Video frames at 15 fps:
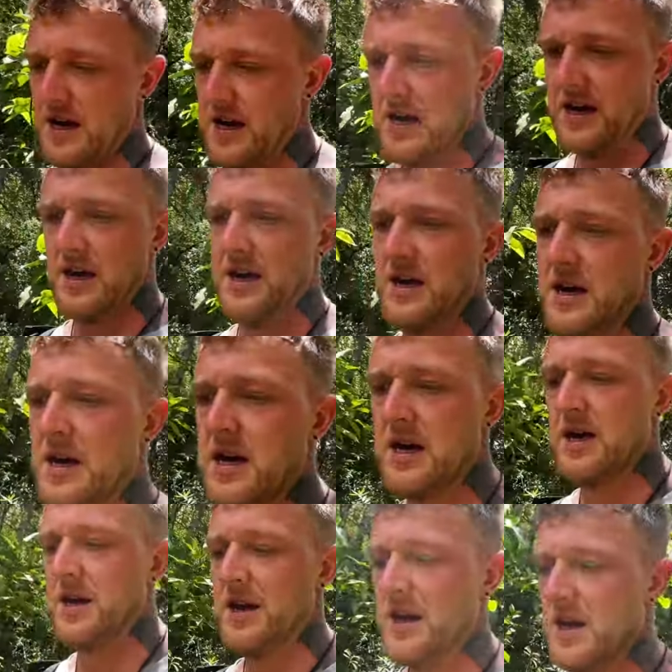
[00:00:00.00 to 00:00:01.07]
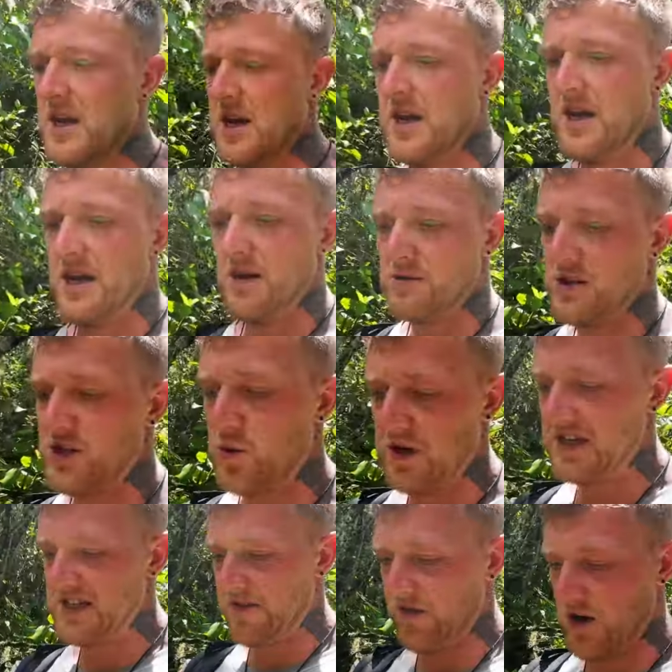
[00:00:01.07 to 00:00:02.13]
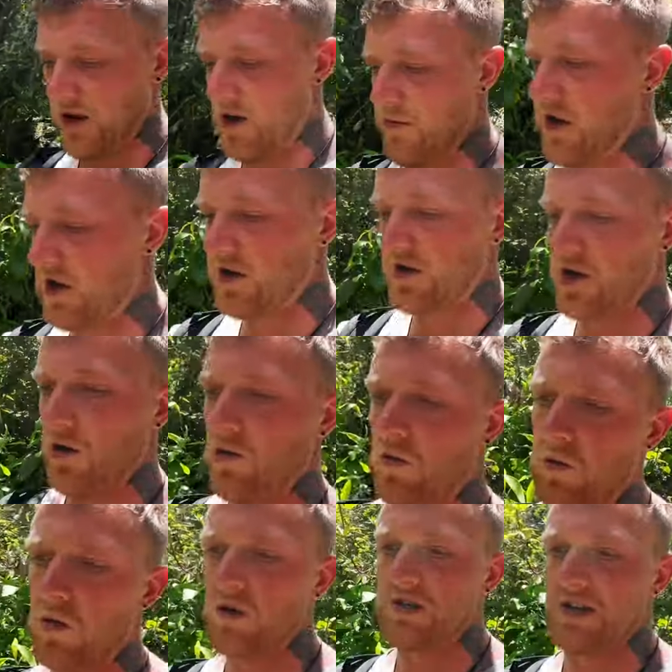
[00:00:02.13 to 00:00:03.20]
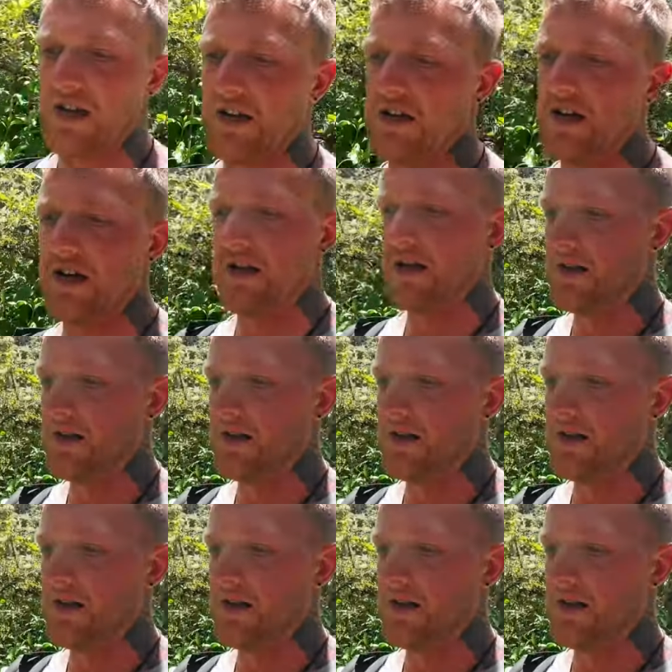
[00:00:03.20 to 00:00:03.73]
It was a 27 kilometer total walk today.